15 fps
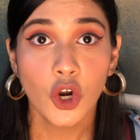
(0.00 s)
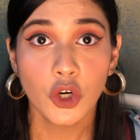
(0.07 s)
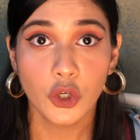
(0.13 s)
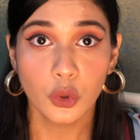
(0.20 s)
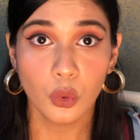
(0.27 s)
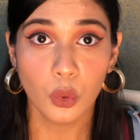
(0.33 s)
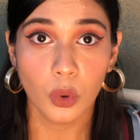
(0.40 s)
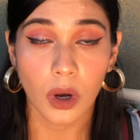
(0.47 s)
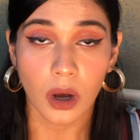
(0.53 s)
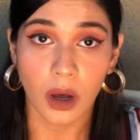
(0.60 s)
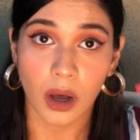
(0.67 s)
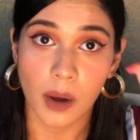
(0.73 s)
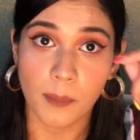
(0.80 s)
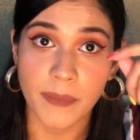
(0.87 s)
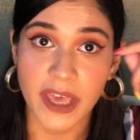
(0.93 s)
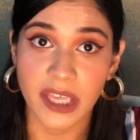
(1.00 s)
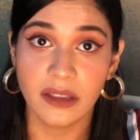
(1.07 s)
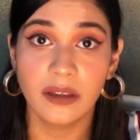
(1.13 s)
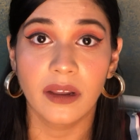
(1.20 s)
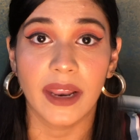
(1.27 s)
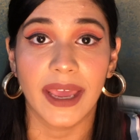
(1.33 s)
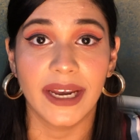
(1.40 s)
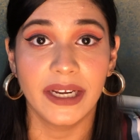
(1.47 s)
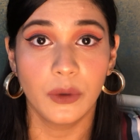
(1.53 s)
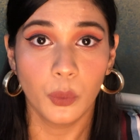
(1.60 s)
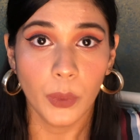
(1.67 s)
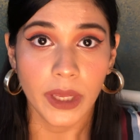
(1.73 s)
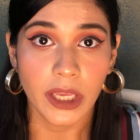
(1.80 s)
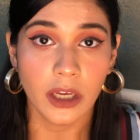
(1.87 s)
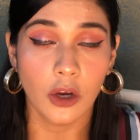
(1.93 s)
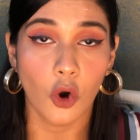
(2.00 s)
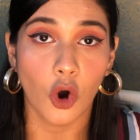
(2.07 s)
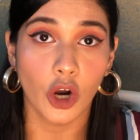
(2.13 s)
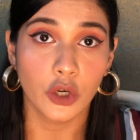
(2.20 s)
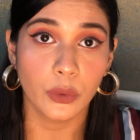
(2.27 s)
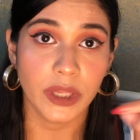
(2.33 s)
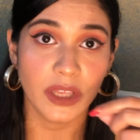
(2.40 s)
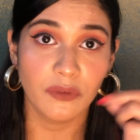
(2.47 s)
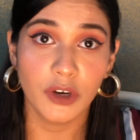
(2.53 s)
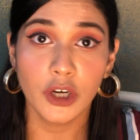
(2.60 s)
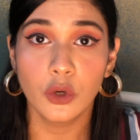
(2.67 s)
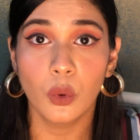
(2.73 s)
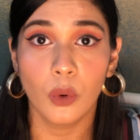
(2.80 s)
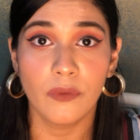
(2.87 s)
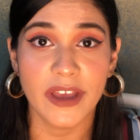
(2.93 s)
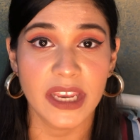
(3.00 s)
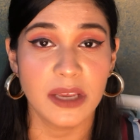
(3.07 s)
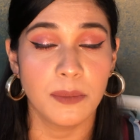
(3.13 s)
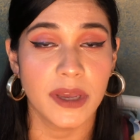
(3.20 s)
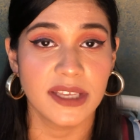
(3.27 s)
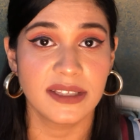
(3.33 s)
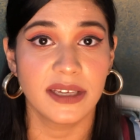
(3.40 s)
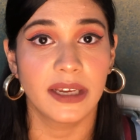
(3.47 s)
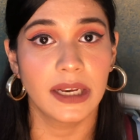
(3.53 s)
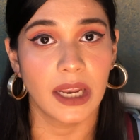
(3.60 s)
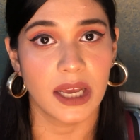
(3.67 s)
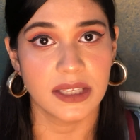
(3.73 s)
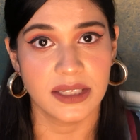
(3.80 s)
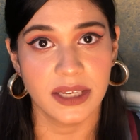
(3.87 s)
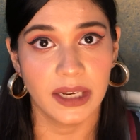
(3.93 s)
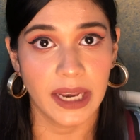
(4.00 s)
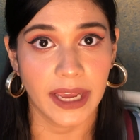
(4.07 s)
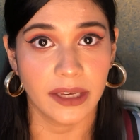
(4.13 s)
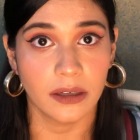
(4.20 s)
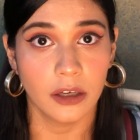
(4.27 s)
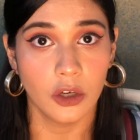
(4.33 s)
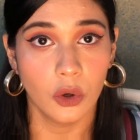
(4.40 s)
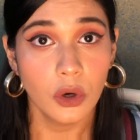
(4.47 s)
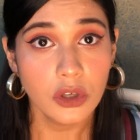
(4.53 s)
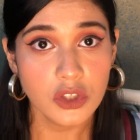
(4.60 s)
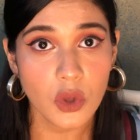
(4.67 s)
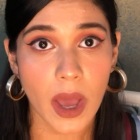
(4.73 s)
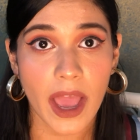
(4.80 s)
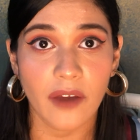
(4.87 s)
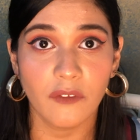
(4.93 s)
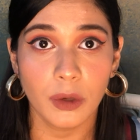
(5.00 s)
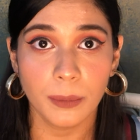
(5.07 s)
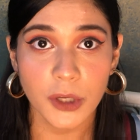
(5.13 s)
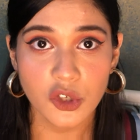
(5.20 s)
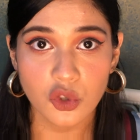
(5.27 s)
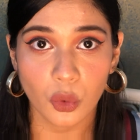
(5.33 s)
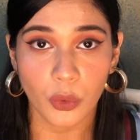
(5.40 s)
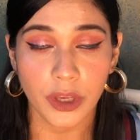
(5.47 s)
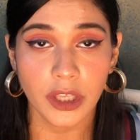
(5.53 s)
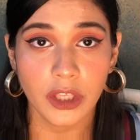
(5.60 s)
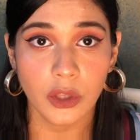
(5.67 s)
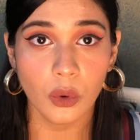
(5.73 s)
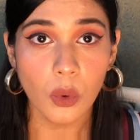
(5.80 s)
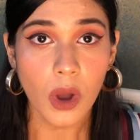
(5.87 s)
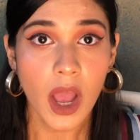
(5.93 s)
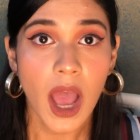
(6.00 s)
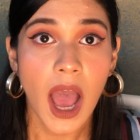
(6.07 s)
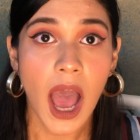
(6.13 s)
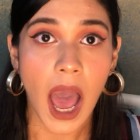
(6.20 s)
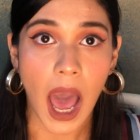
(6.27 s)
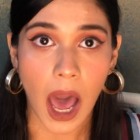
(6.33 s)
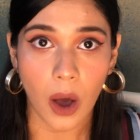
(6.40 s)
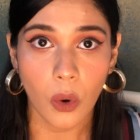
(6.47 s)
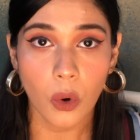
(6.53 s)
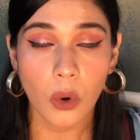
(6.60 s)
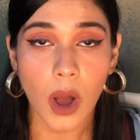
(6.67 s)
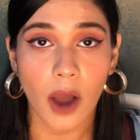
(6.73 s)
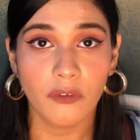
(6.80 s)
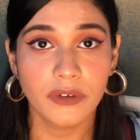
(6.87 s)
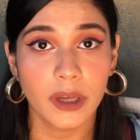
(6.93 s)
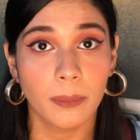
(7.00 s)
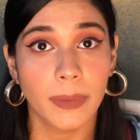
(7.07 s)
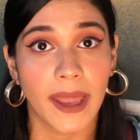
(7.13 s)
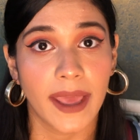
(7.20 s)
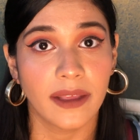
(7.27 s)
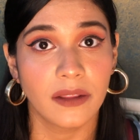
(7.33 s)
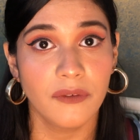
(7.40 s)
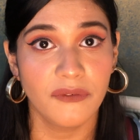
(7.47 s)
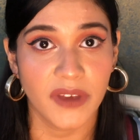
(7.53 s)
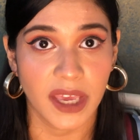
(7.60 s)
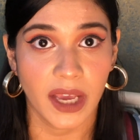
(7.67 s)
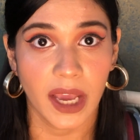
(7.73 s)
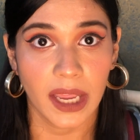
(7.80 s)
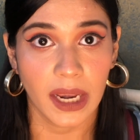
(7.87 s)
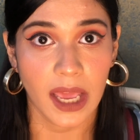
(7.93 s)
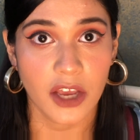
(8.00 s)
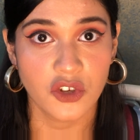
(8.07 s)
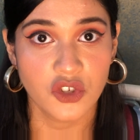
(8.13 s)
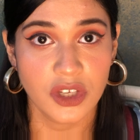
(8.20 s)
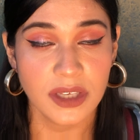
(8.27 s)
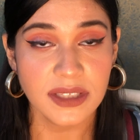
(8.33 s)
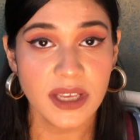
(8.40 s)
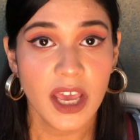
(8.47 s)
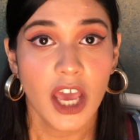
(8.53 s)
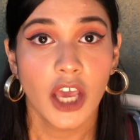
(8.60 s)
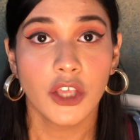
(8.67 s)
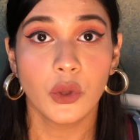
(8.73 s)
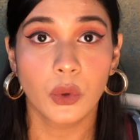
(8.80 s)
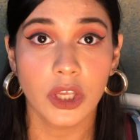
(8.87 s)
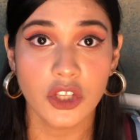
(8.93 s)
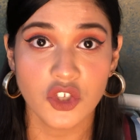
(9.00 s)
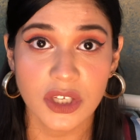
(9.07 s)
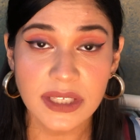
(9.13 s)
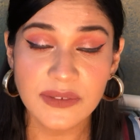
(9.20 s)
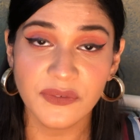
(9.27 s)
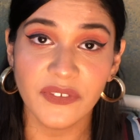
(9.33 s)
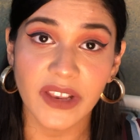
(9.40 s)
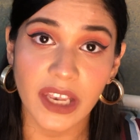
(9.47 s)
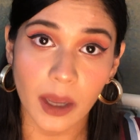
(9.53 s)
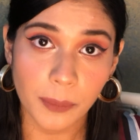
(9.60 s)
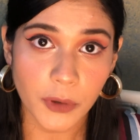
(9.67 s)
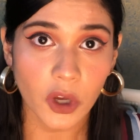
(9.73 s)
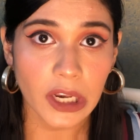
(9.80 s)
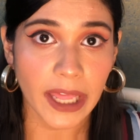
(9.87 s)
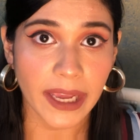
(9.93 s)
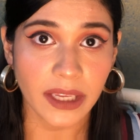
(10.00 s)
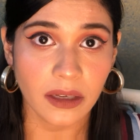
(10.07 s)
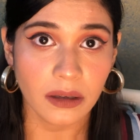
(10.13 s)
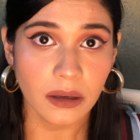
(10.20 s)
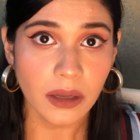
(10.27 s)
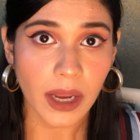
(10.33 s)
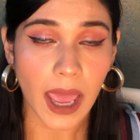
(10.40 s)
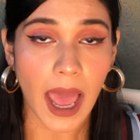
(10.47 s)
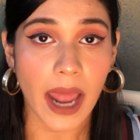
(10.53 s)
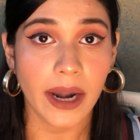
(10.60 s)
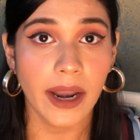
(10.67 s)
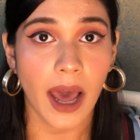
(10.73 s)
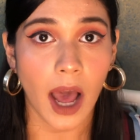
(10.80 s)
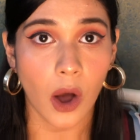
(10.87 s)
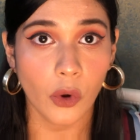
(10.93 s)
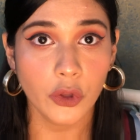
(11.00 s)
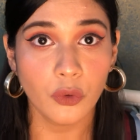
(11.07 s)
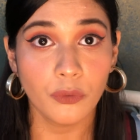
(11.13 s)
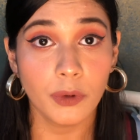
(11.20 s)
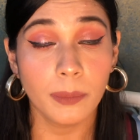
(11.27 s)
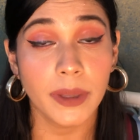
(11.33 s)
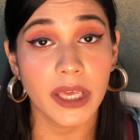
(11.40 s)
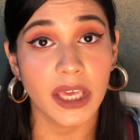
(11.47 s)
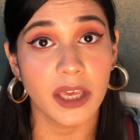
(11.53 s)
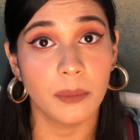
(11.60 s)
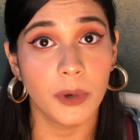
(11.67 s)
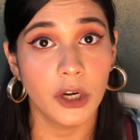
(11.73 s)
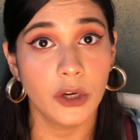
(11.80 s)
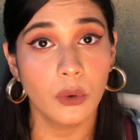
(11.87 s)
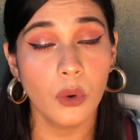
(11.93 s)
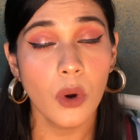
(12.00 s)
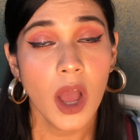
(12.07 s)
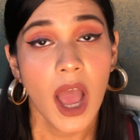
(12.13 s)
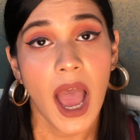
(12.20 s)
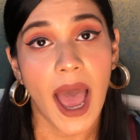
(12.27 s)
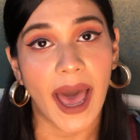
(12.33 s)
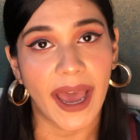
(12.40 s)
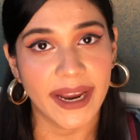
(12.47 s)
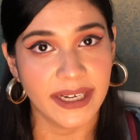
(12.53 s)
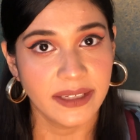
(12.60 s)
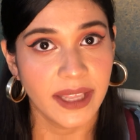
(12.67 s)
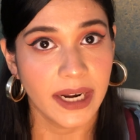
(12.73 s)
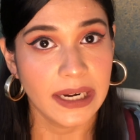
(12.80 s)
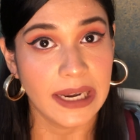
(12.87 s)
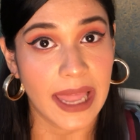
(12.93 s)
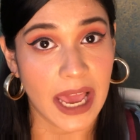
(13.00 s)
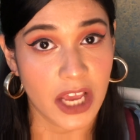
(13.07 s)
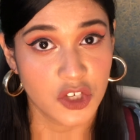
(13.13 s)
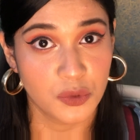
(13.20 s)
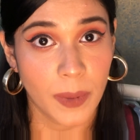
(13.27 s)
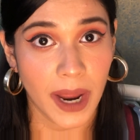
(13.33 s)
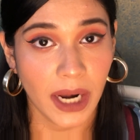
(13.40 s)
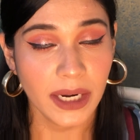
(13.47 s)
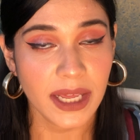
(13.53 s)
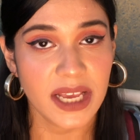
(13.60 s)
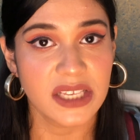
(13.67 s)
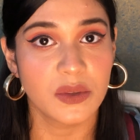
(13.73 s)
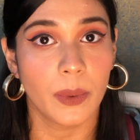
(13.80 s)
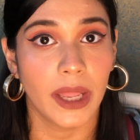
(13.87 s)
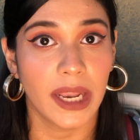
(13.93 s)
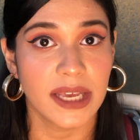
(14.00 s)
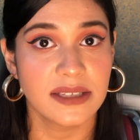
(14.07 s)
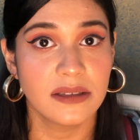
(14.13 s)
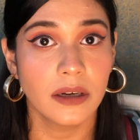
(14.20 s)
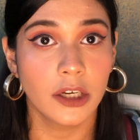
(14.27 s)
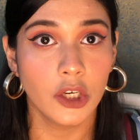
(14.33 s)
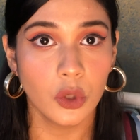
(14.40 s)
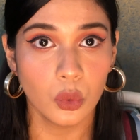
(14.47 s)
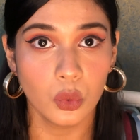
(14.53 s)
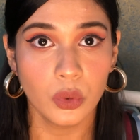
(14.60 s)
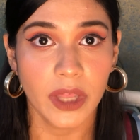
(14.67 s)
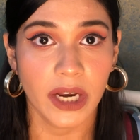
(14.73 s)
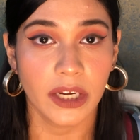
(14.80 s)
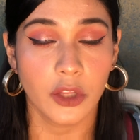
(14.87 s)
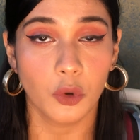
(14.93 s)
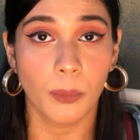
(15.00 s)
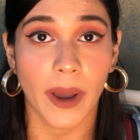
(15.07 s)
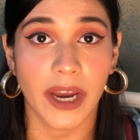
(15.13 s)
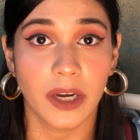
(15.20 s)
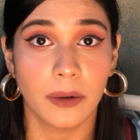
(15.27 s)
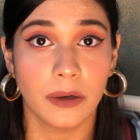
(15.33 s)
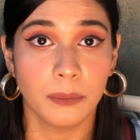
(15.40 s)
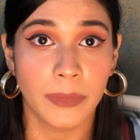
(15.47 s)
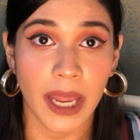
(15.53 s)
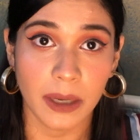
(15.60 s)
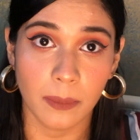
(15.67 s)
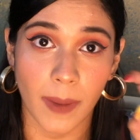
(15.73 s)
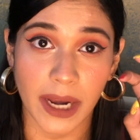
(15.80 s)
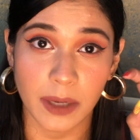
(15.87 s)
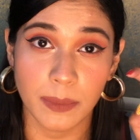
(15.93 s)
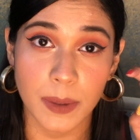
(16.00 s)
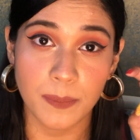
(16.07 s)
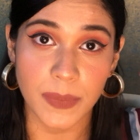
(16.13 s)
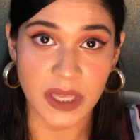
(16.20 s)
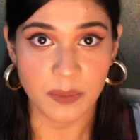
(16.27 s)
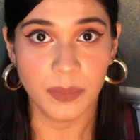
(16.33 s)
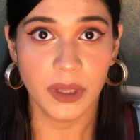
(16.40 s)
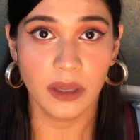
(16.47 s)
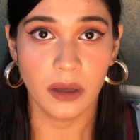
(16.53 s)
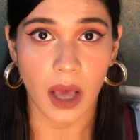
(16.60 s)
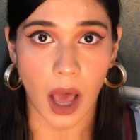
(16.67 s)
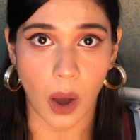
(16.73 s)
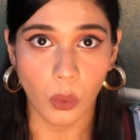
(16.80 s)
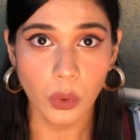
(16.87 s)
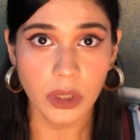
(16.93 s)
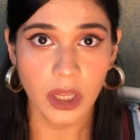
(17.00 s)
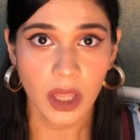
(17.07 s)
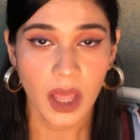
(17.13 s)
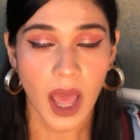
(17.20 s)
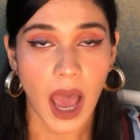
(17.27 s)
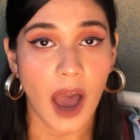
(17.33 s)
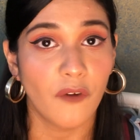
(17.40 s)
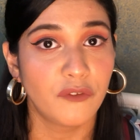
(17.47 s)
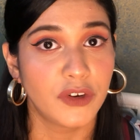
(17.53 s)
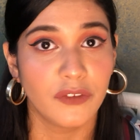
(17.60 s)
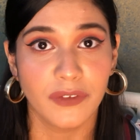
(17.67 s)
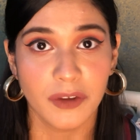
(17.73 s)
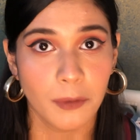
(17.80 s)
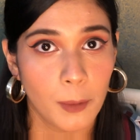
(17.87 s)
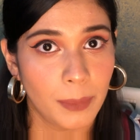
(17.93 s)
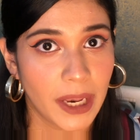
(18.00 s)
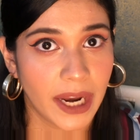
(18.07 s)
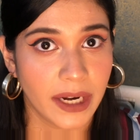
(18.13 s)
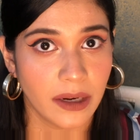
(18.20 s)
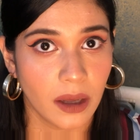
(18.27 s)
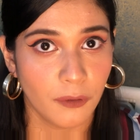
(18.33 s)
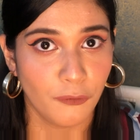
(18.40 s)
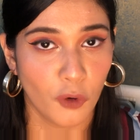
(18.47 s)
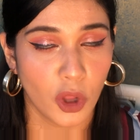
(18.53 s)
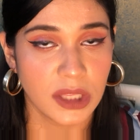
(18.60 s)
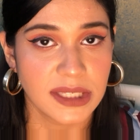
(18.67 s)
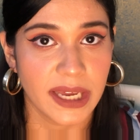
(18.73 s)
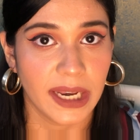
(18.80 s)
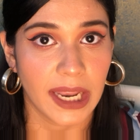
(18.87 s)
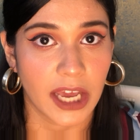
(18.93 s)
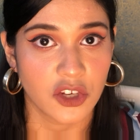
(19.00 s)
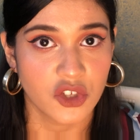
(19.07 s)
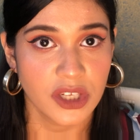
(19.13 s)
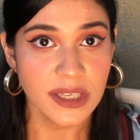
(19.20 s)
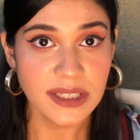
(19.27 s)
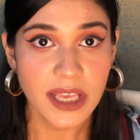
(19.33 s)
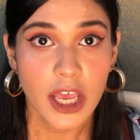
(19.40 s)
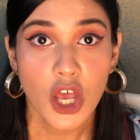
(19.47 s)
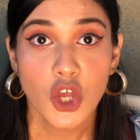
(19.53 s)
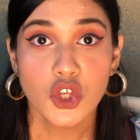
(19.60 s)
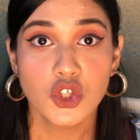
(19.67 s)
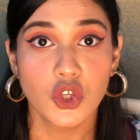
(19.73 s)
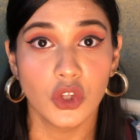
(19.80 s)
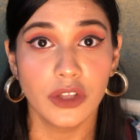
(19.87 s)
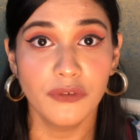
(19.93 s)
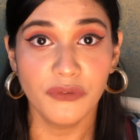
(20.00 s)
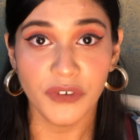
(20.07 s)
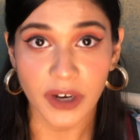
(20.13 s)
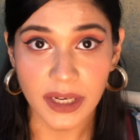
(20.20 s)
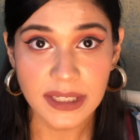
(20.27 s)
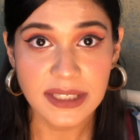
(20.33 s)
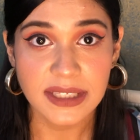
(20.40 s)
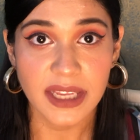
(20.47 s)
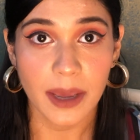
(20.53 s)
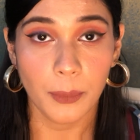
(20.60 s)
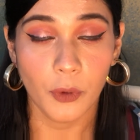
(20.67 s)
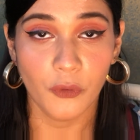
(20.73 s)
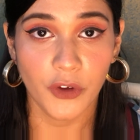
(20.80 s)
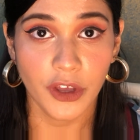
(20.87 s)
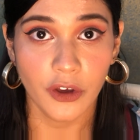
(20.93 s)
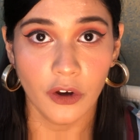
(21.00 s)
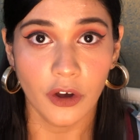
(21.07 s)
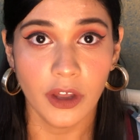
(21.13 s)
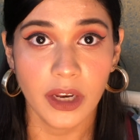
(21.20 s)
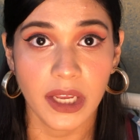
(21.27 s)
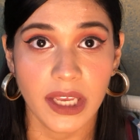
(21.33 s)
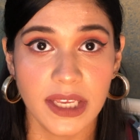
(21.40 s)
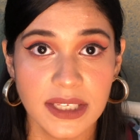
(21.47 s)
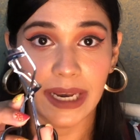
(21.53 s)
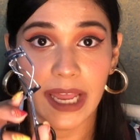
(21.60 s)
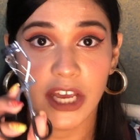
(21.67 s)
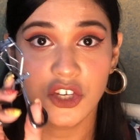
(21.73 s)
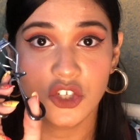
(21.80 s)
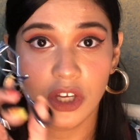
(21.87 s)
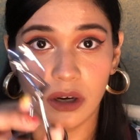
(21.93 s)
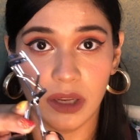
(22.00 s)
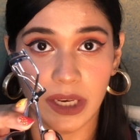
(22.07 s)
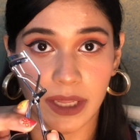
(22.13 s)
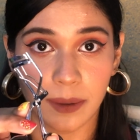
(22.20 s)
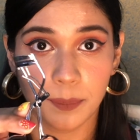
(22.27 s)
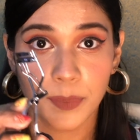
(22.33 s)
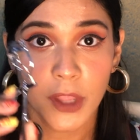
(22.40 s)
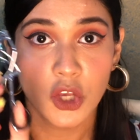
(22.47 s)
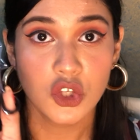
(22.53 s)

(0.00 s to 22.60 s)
to uh, make the right wing or to even do a very basic classic liner look so i will be showing you how after applying the fake eyelashes you can just fill up your liner and how you will be able to hide that lash band as well as the glue that you might that might be peeping out after we've applied a false eyelashes so the first step over here is lash curling.